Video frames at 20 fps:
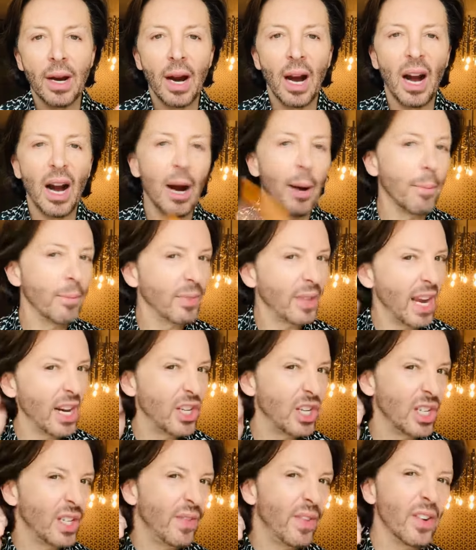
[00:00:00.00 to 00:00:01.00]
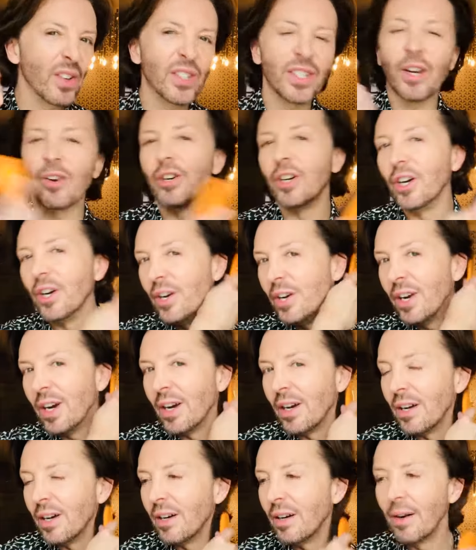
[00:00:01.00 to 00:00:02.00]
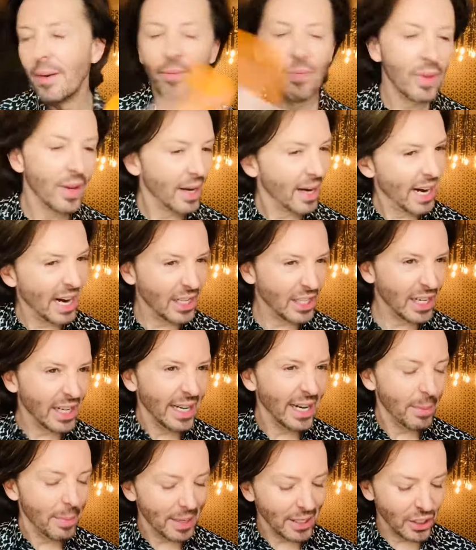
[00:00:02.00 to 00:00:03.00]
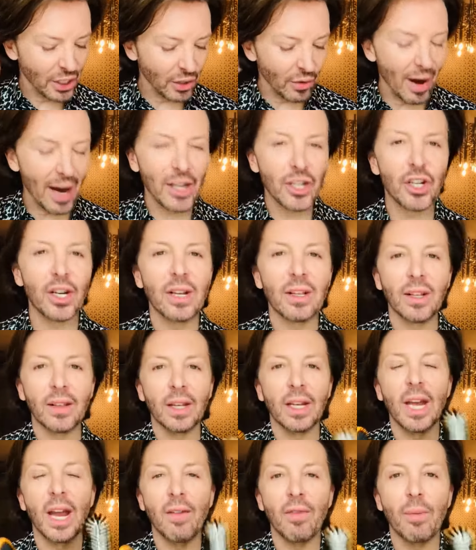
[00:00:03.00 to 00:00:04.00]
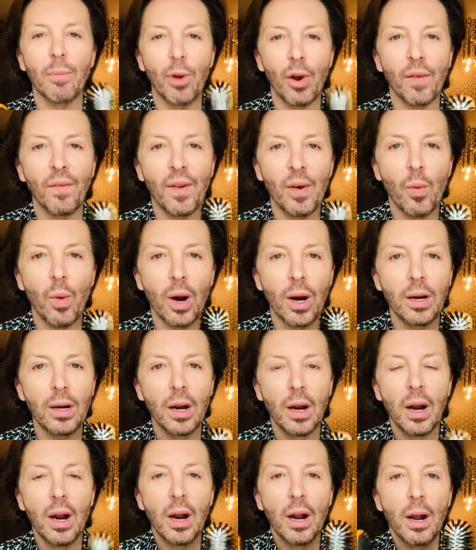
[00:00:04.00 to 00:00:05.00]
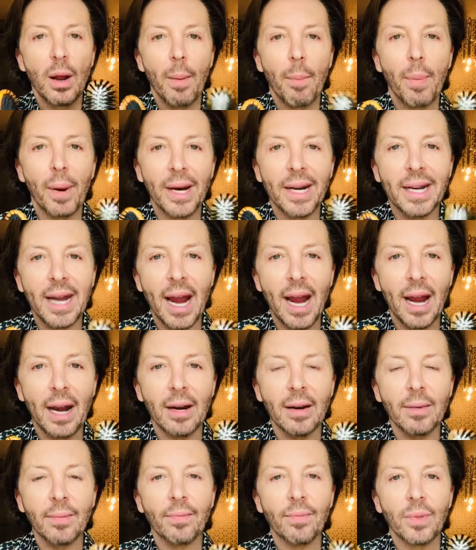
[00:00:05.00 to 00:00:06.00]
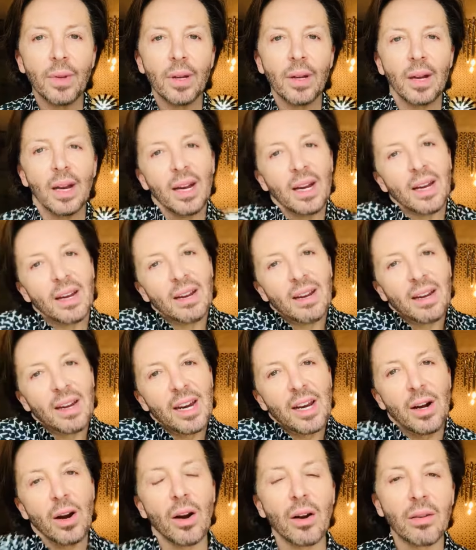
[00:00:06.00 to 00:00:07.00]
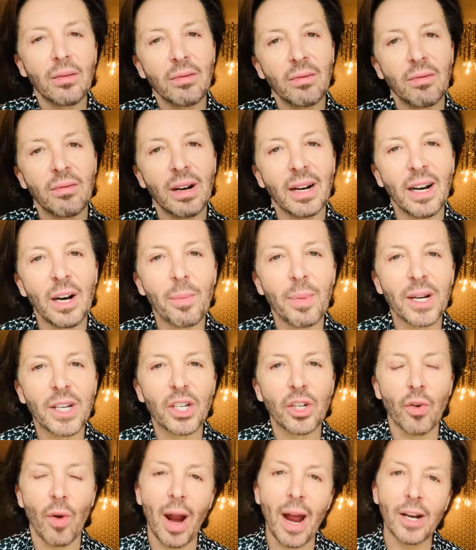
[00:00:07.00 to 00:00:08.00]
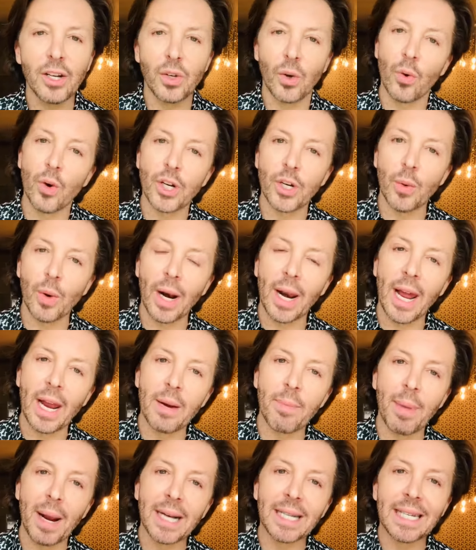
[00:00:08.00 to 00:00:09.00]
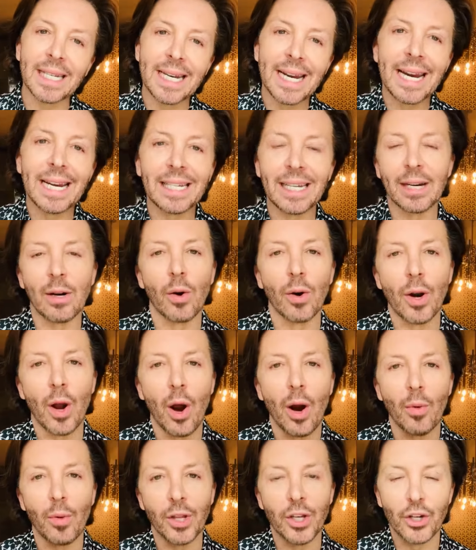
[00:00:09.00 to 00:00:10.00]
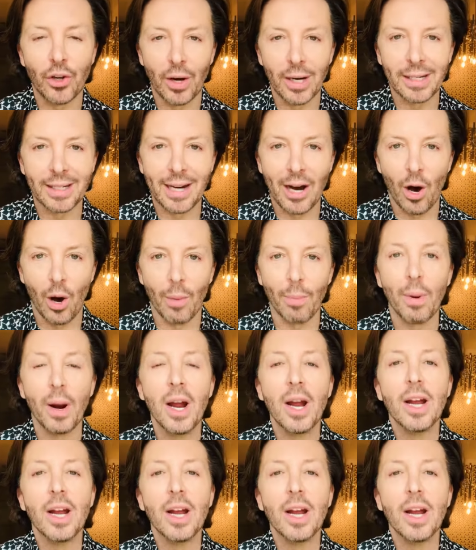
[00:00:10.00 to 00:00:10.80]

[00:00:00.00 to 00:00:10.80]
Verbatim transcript: Um, they just feel so good. It's a little bit scratchier than the Kevin Murphy one, but again, you know, a little bit of scratch, or do you want to lay in bed sneezing all night with a dry scalp?